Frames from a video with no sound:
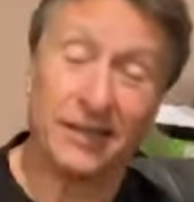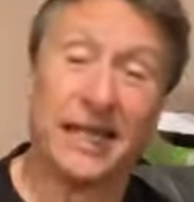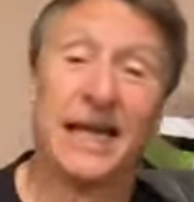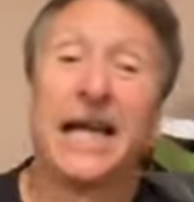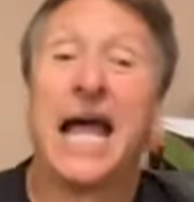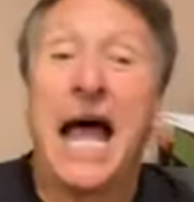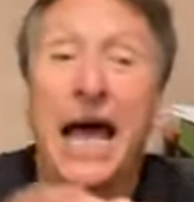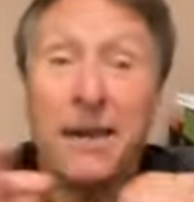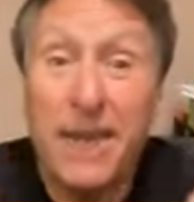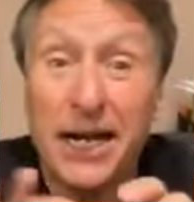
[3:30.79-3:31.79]
Okay?
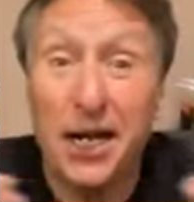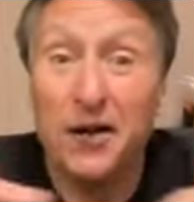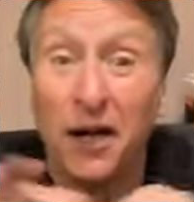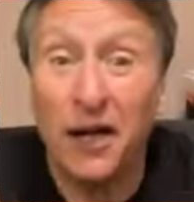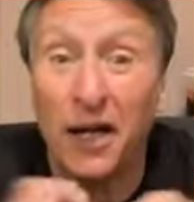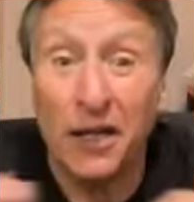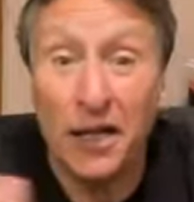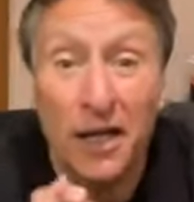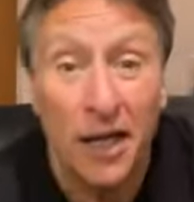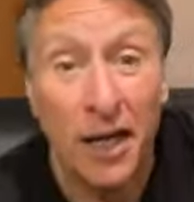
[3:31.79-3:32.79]
How to make
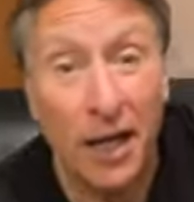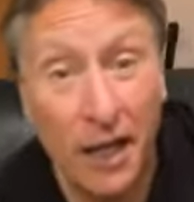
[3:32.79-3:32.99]
a